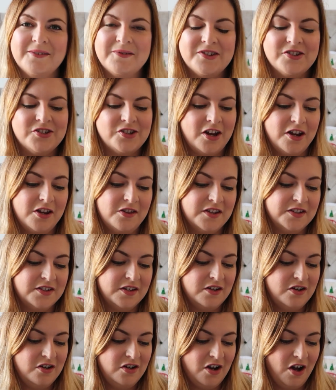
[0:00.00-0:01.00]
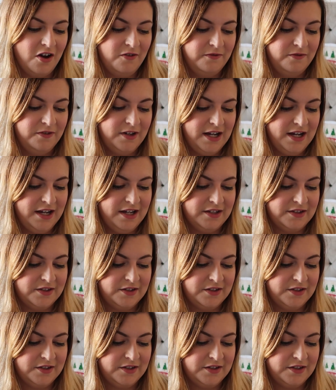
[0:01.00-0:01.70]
I'm going to show you this lovely,